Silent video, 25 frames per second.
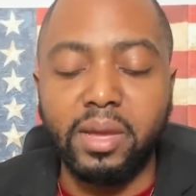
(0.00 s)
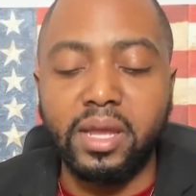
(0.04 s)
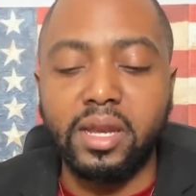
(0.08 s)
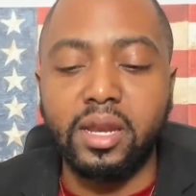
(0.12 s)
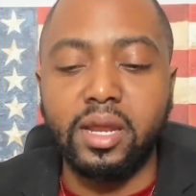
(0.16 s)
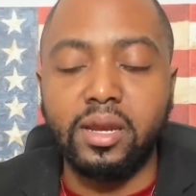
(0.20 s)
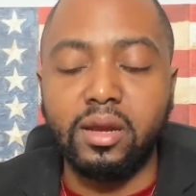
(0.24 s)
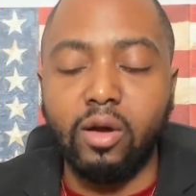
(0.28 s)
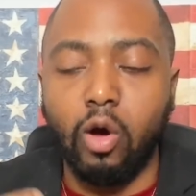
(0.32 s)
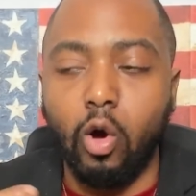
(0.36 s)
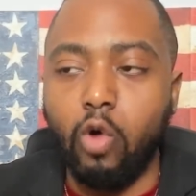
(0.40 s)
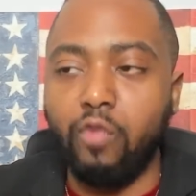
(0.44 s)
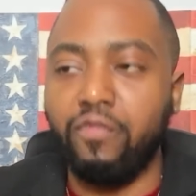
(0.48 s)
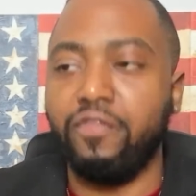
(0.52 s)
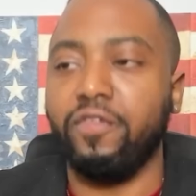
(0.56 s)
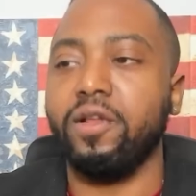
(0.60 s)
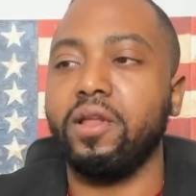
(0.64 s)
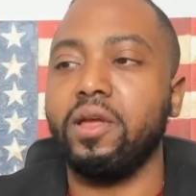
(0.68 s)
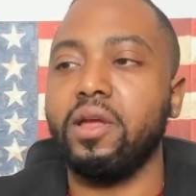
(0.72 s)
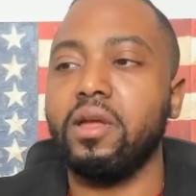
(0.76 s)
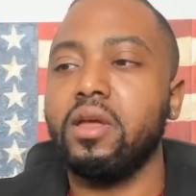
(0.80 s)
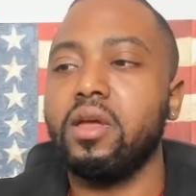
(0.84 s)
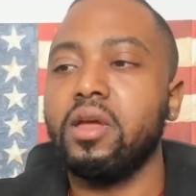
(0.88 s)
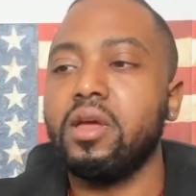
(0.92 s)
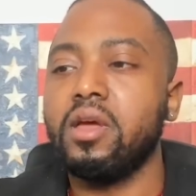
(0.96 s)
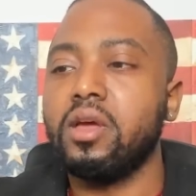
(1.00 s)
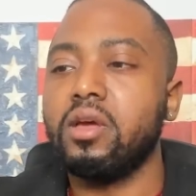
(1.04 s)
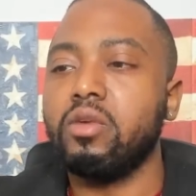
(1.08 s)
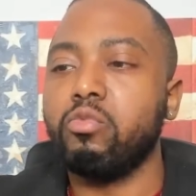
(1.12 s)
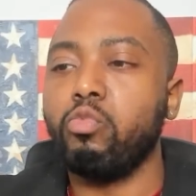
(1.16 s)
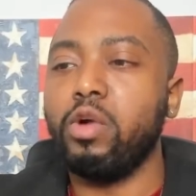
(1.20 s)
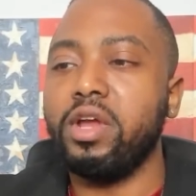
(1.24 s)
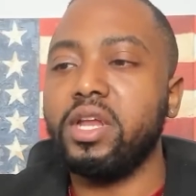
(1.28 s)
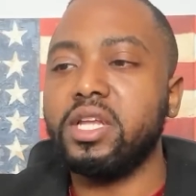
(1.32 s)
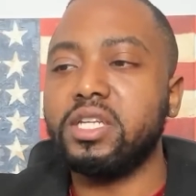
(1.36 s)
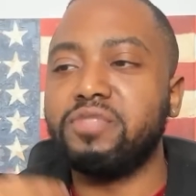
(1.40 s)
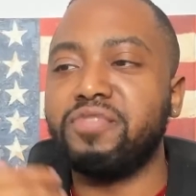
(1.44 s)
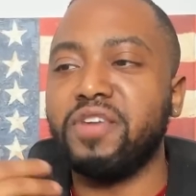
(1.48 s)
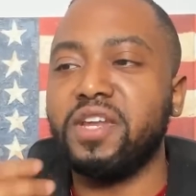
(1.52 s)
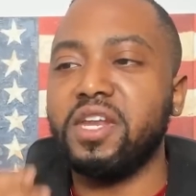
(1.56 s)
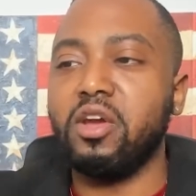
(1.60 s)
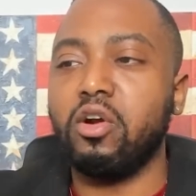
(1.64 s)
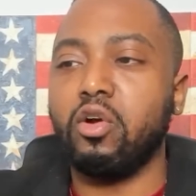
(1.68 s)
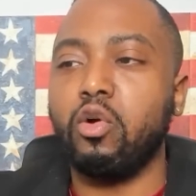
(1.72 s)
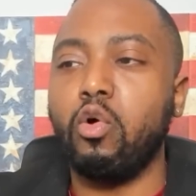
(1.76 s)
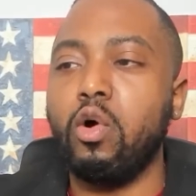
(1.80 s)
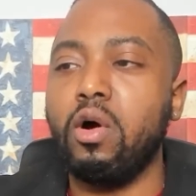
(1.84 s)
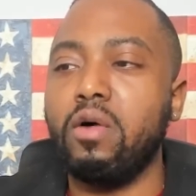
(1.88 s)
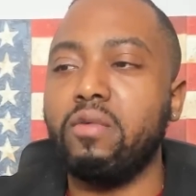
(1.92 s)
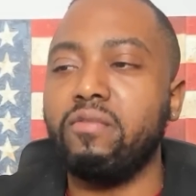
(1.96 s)
And, and hopefully with this
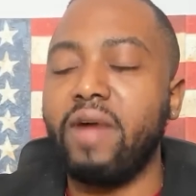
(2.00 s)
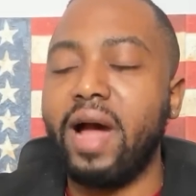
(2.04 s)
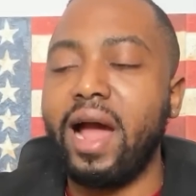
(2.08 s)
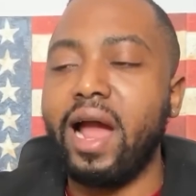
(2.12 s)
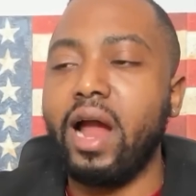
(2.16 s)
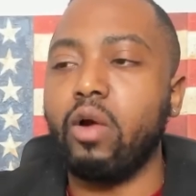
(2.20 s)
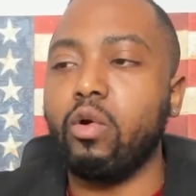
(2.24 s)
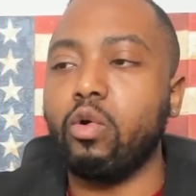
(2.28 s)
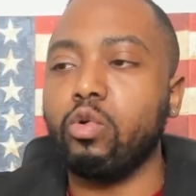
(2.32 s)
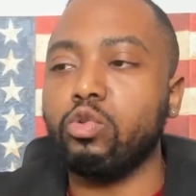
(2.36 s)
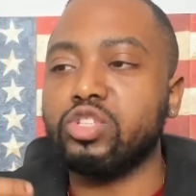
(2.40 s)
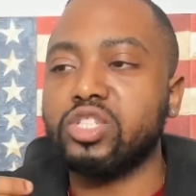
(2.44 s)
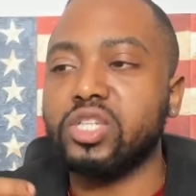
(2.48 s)
video going viral,